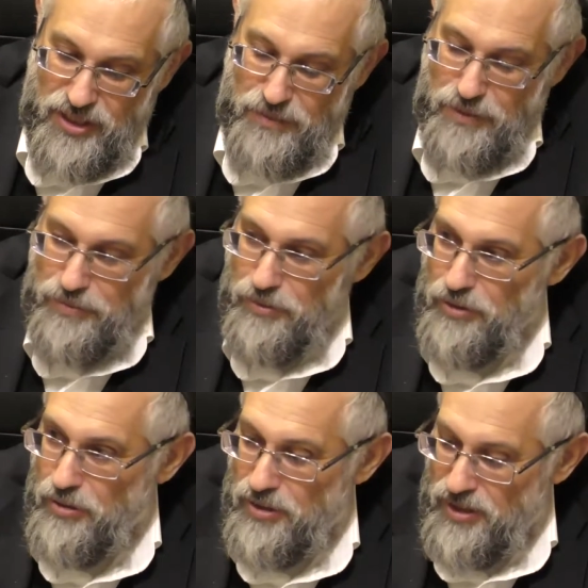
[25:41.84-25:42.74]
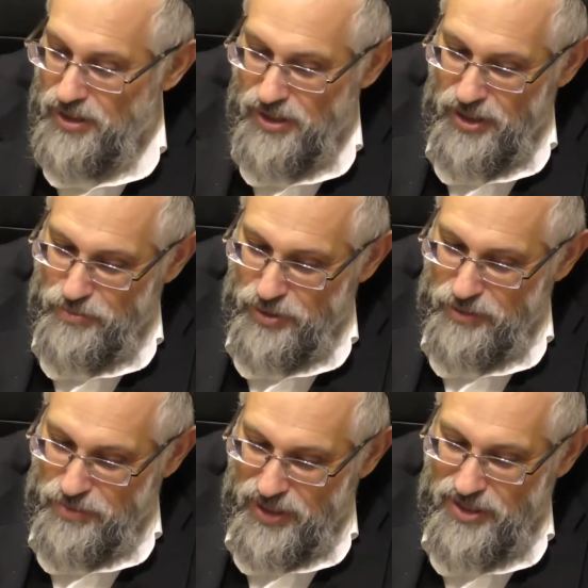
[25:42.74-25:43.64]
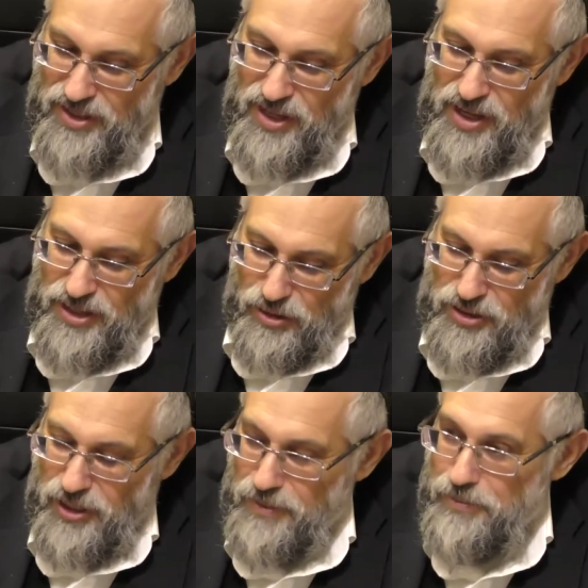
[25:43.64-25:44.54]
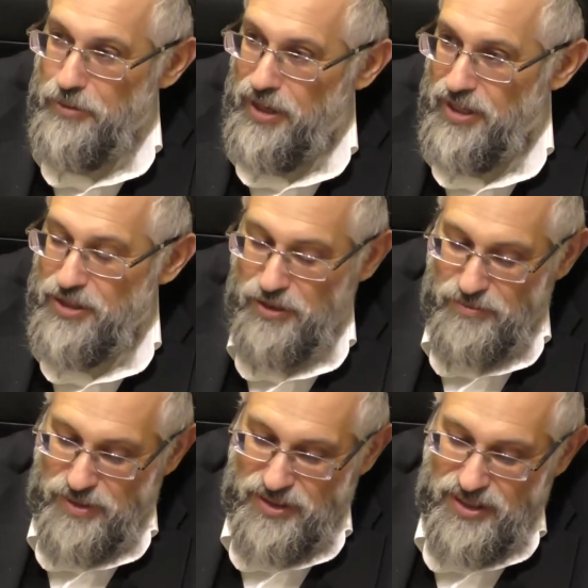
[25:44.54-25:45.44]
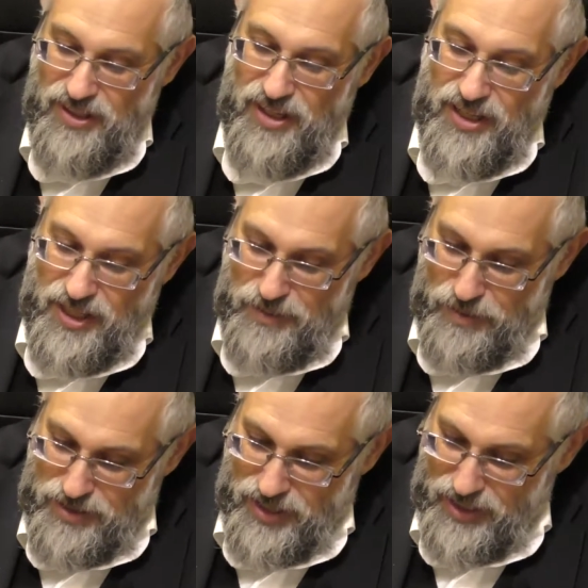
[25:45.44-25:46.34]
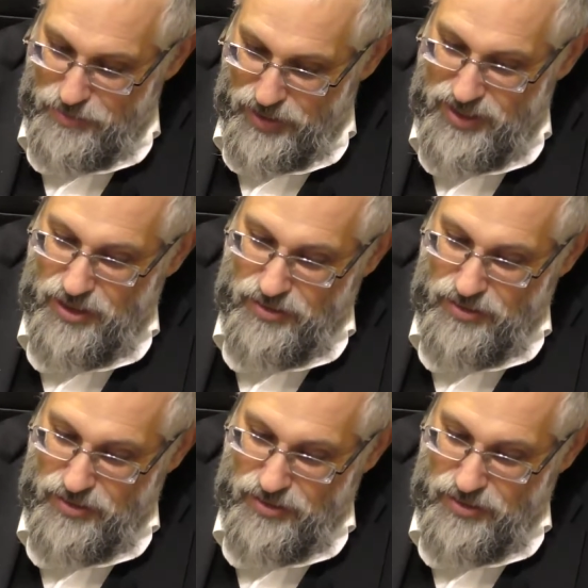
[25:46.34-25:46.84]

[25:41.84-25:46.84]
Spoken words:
people who go in the upright path, those are the people who are going to serve me. And then the pasuk that he brings,